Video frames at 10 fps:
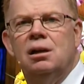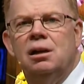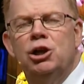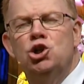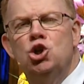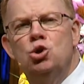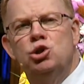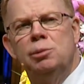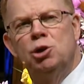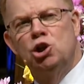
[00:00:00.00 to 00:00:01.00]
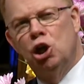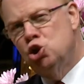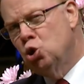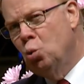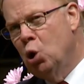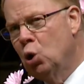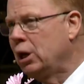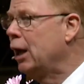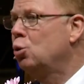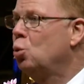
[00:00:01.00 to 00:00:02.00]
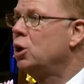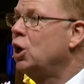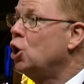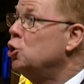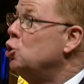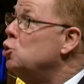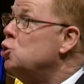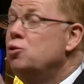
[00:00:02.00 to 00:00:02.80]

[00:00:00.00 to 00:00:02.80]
and used him to touch the world. I don't know what God will use you